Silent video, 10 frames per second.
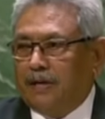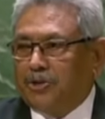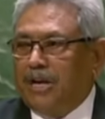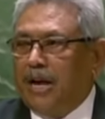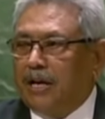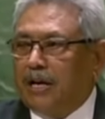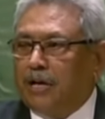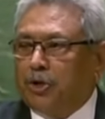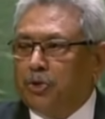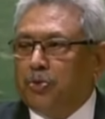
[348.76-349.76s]
Sri
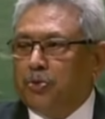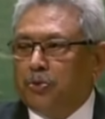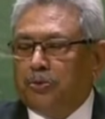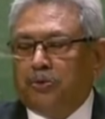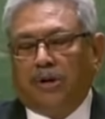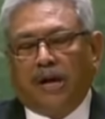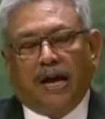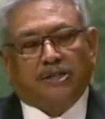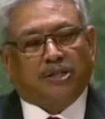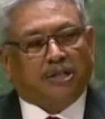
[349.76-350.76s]
Lanka too
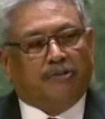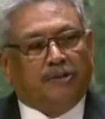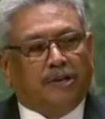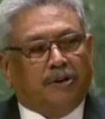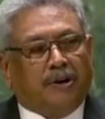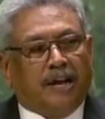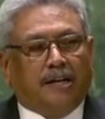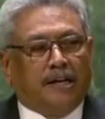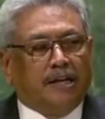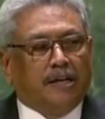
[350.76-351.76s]
has suffered
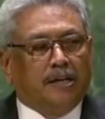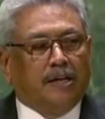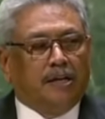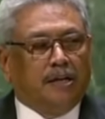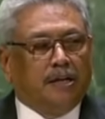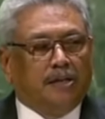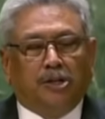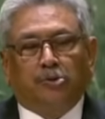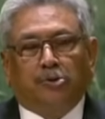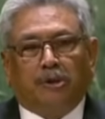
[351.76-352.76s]
greatly
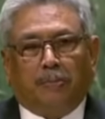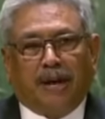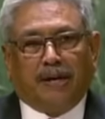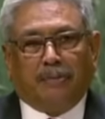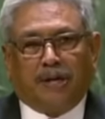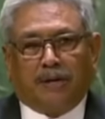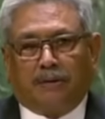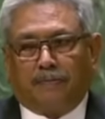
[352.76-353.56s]
due to the pandemic.